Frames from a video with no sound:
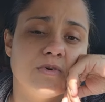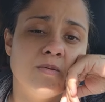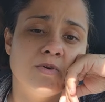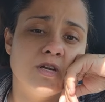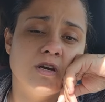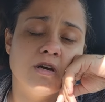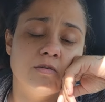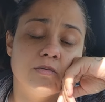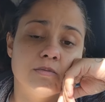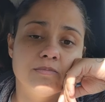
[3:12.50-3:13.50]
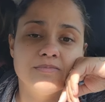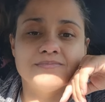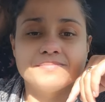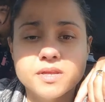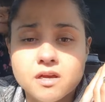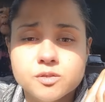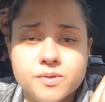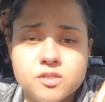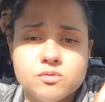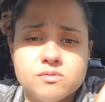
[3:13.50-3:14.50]
I'm going to go. I'll
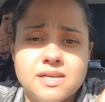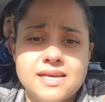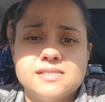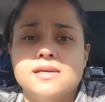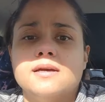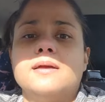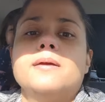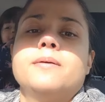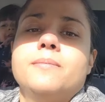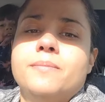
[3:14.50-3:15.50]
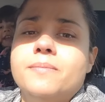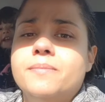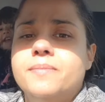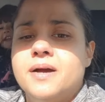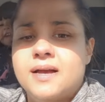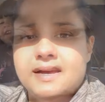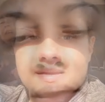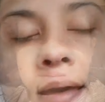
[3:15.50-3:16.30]
speak to you all later. Bye. Hi,